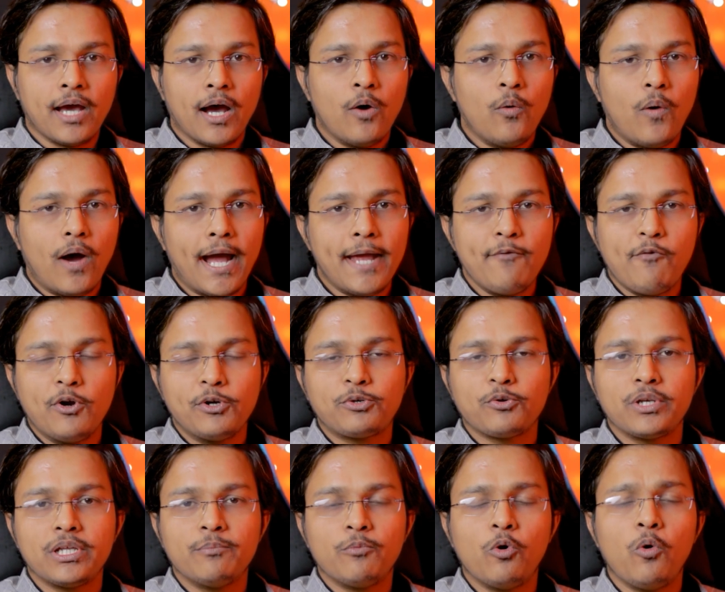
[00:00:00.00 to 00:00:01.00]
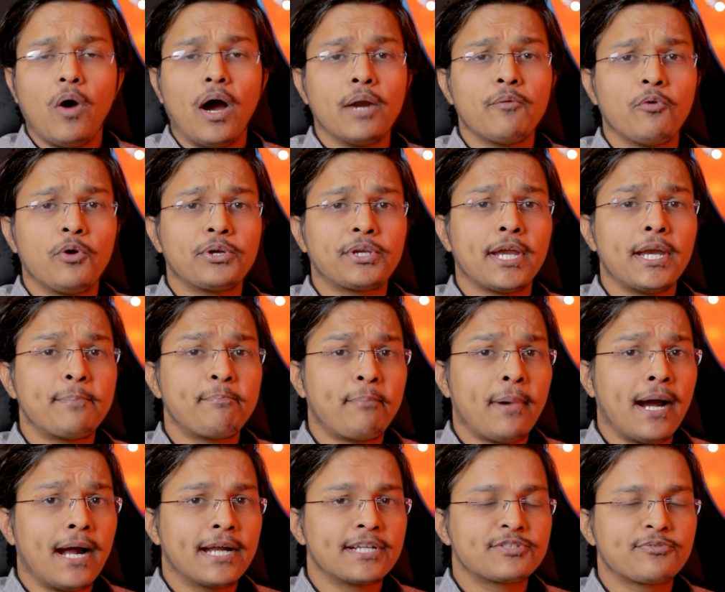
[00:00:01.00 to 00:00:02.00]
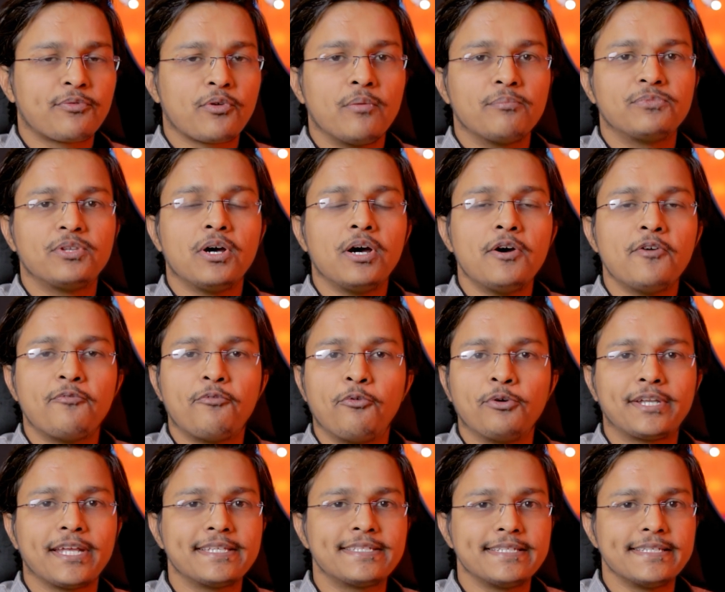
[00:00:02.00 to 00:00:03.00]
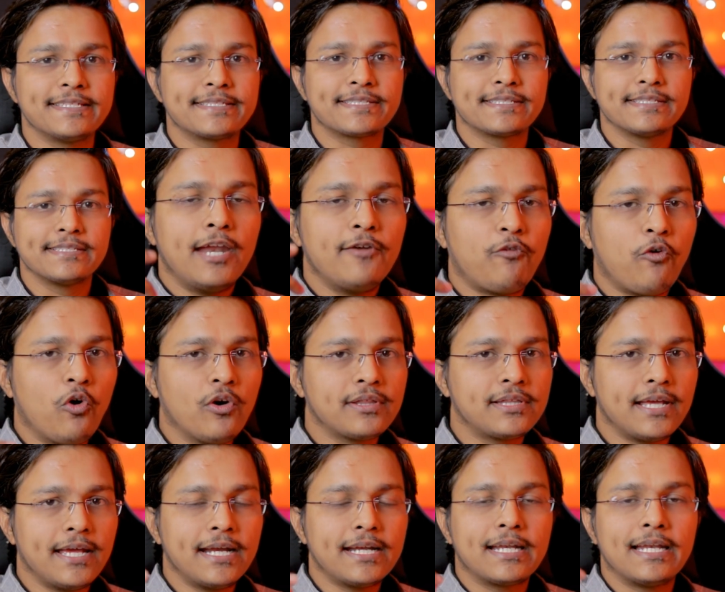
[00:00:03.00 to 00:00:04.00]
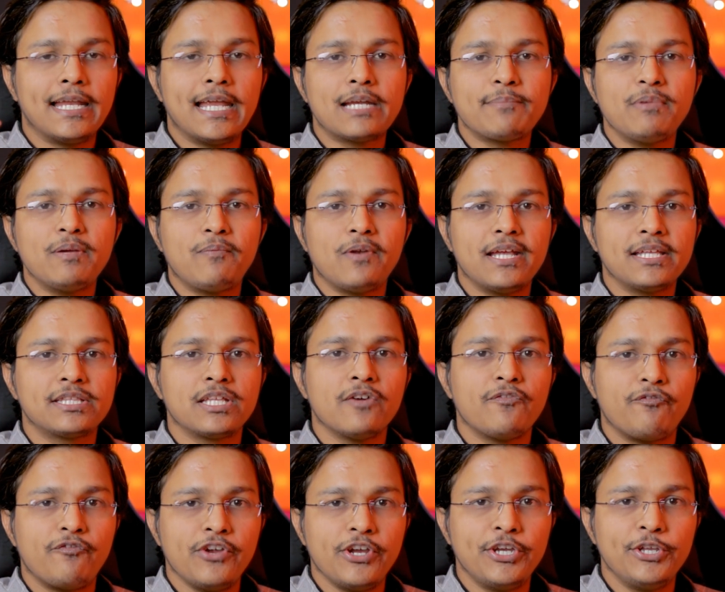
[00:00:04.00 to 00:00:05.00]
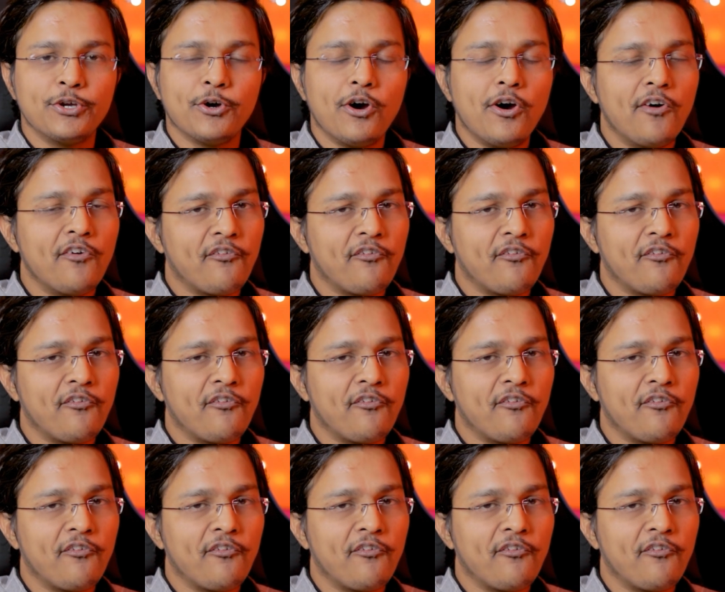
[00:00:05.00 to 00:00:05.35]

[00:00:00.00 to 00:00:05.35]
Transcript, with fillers: Now I want to remove unwanted parts from the footages and for that let me play the video